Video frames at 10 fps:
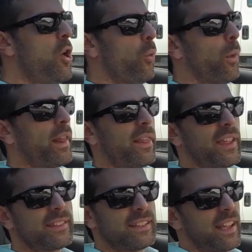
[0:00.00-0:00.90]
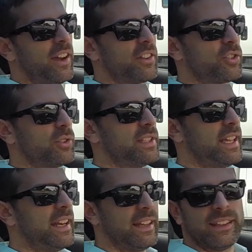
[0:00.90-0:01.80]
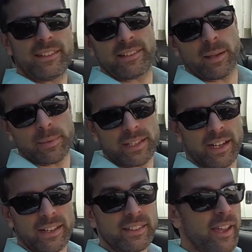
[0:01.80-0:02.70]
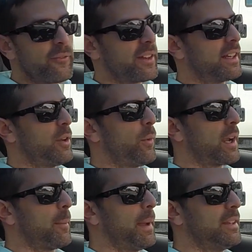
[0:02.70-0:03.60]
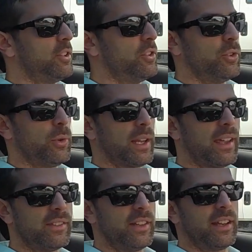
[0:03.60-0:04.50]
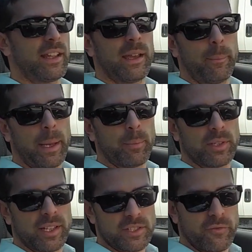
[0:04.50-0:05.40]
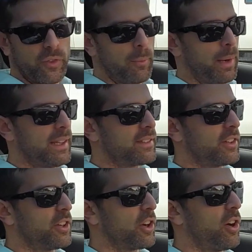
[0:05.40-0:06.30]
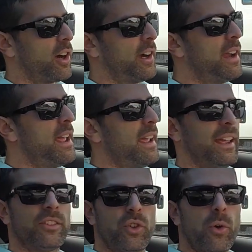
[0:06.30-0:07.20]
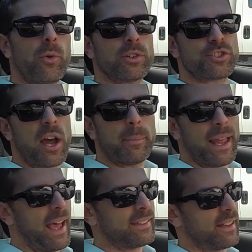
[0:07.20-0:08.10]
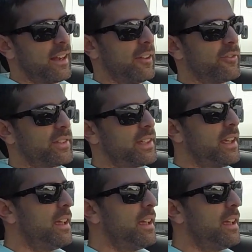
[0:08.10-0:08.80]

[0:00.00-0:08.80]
One of the things that they also did, and this is something that I definitely recommend you do in case you're going to get paint protection film placed on your car, is go to a shop that has a lift.